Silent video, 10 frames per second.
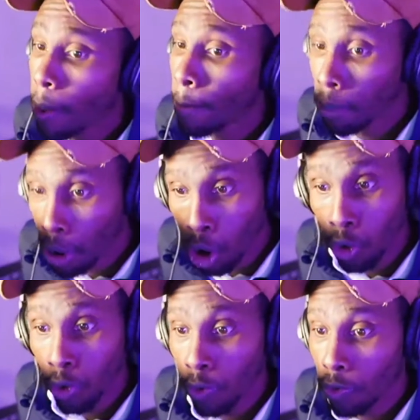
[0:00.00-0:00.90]

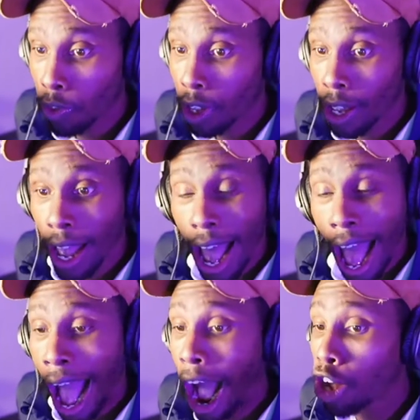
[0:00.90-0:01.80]
Bro,
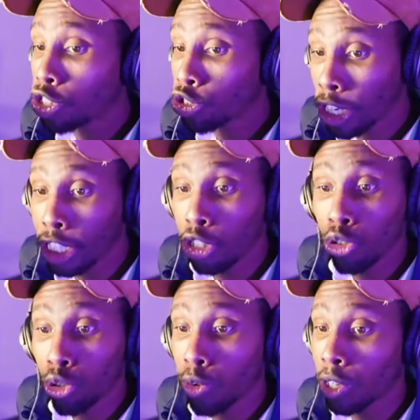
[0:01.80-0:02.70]
I'll treat you
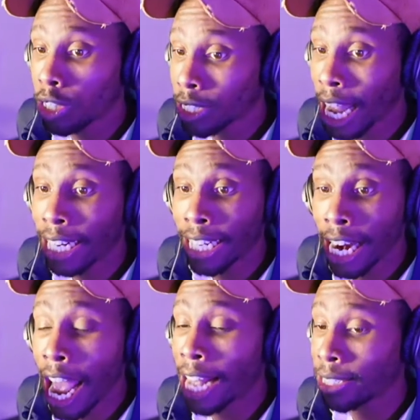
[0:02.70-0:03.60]
to a steak
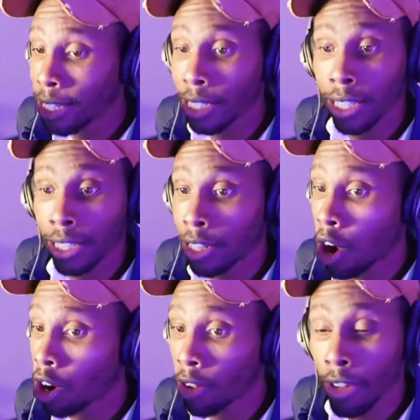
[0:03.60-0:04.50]
dinner at Sizzlers,
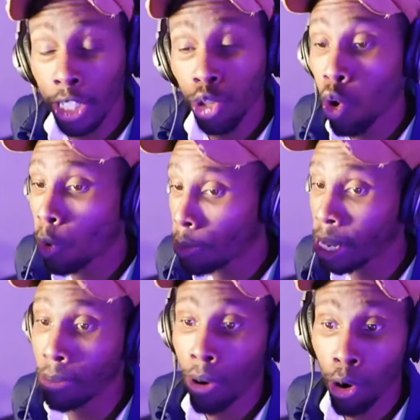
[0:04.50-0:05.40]
dog. It's on
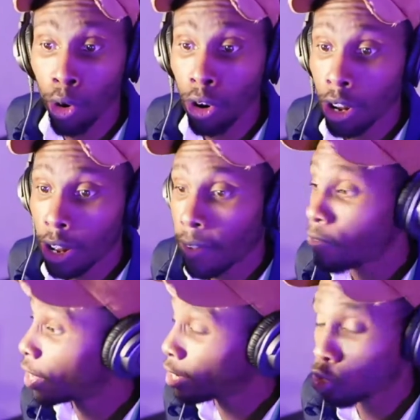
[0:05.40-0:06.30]
me, bro.
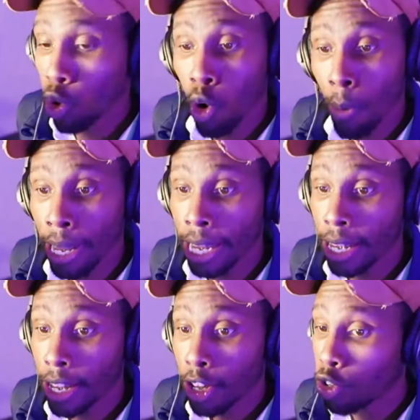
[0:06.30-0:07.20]
It's on me.
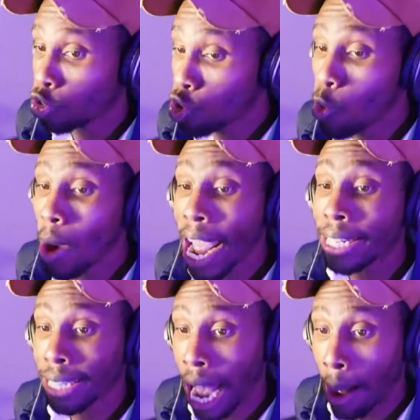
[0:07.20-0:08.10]
You and
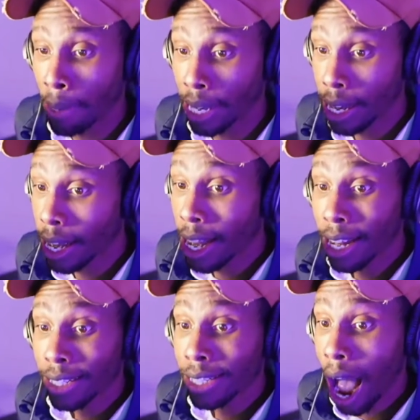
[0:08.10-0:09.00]
Tommy.
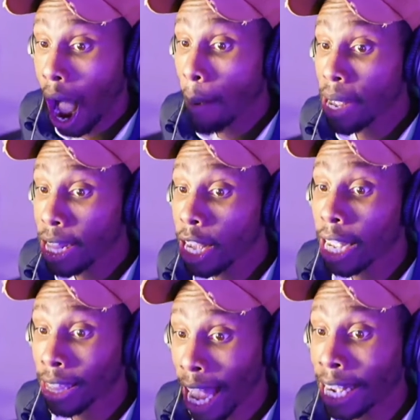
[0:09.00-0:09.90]
Tommy
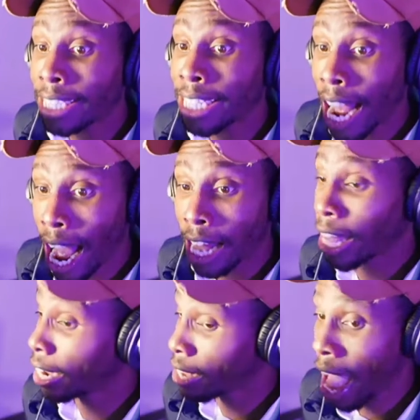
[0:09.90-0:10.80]
looking like
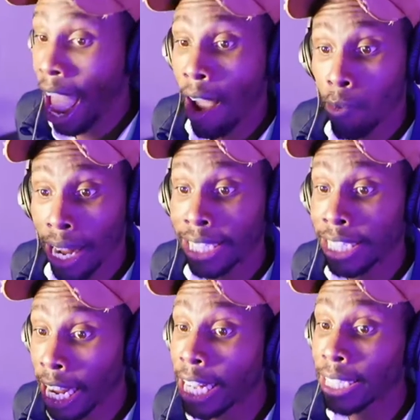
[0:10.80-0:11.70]
a halfway
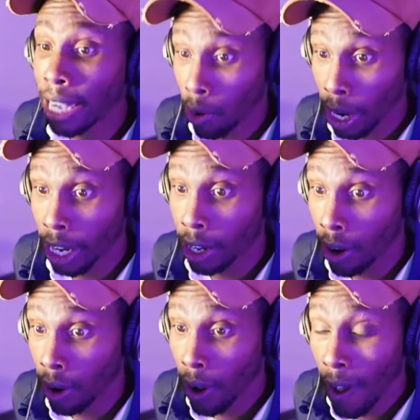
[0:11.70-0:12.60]
genius out here, dog.